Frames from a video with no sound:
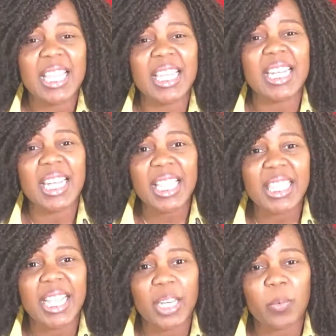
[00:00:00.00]
that
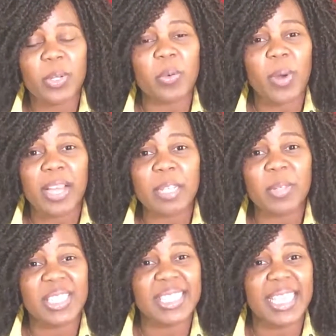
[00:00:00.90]
nothing anyone around
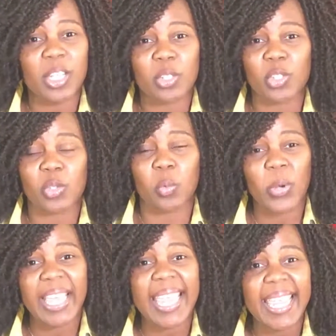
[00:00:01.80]
him could say could
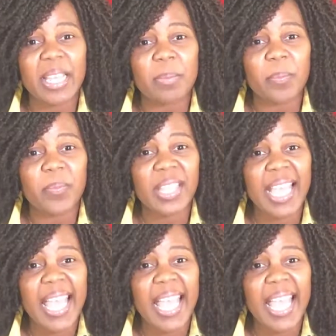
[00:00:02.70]
sway him?